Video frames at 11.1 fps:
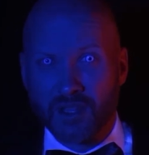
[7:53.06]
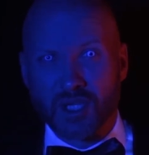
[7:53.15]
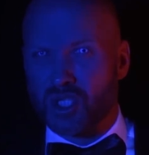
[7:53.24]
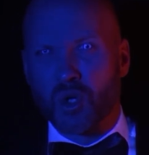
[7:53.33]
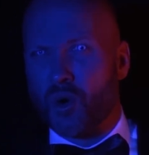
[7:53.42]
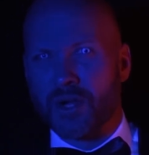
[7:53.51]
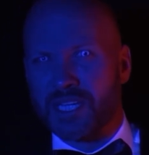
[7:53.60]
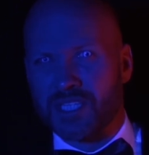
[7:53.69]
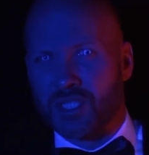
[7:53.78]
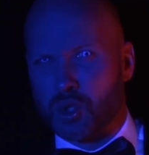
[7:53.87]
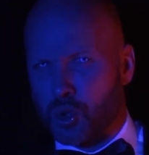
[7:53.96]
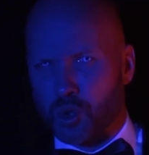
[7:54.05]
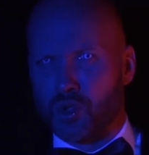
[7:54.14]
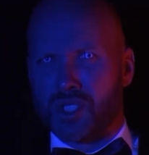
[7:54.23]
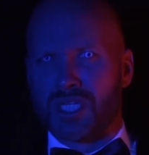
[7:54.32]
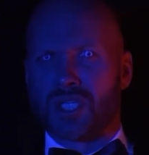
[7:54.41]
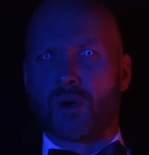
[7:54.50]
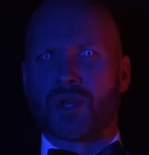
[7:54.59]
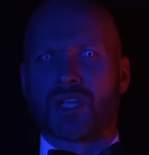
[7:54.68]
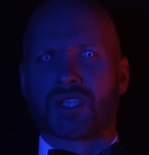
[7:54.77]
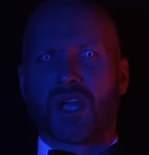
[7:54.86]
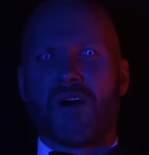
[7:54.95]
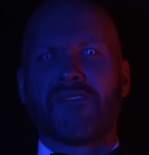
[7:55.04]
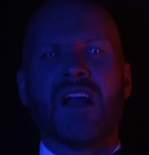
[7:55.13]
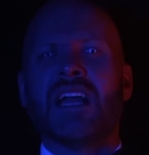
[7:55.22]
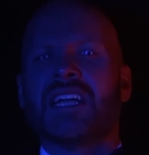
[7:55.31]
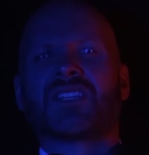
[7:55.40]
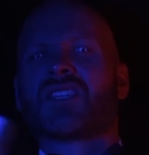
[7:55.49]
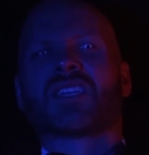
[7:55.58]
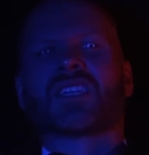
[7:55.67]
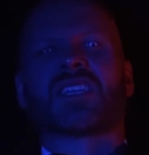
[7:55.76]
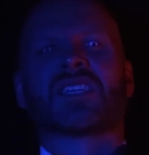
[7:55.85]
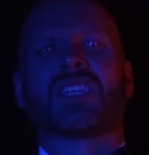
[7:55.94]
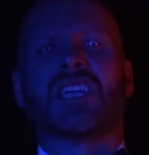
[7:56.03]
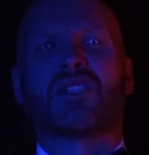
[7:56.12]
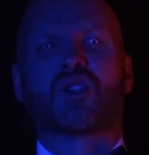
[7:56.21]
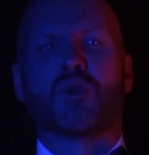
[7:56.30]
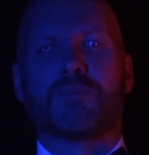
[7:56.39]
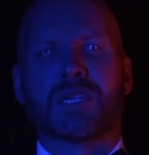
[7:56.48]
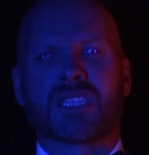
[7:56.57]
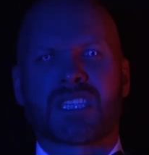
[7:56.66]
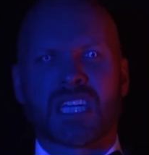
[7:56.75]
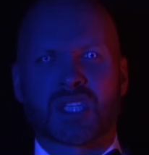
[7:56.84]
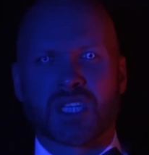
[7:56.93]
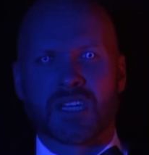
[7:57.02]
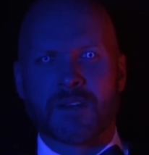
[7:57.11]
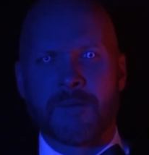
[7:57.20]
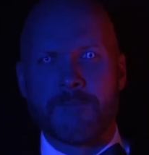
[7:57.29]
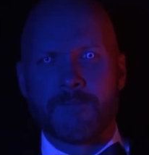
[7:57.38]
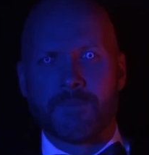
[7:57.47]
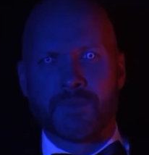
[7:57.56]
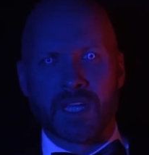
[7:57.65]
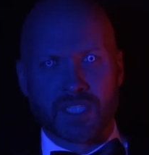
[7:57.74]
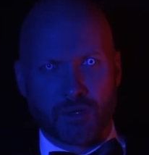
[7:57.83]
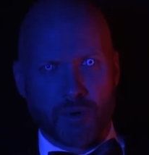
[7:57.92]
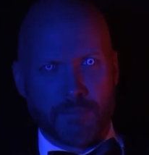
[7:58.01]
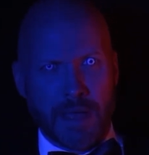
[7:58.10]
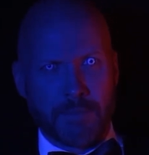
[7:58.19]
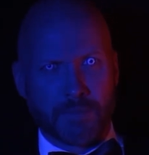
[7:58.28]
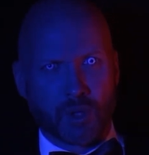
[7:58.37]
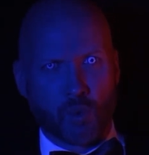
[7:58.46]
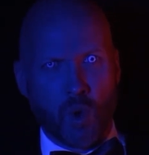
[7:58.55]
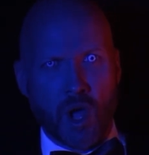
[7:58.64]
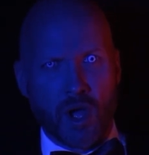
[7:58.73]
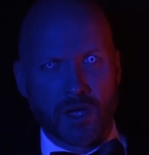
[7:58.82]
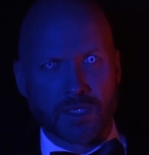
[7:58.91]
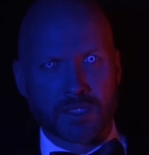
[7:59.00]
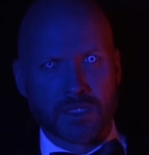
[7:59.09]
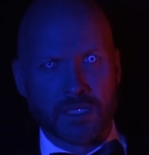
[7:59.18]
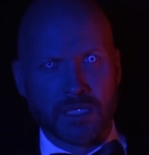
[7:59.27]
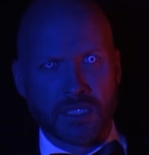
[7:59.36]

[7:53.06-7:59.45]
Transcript: The story isn't true, she told herself. It's just a silly superstition. Then she remembered the words.